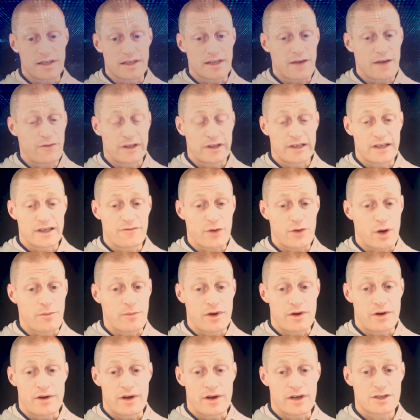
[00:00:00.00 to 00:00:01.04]
definitely
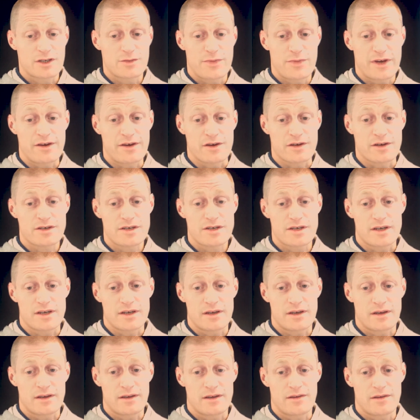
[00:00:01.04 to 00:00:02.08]
from our experience
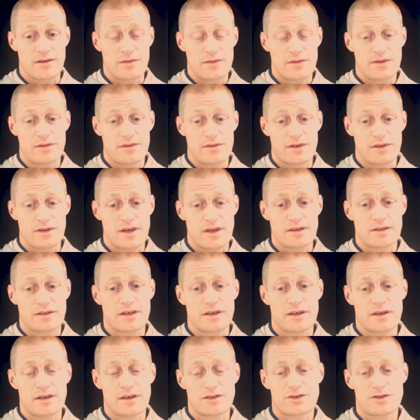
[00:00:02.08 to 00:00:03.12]
that
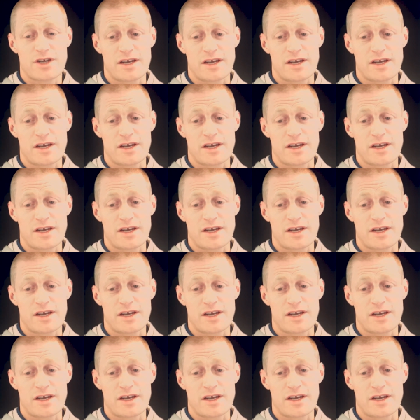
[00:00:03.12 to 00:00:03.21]
the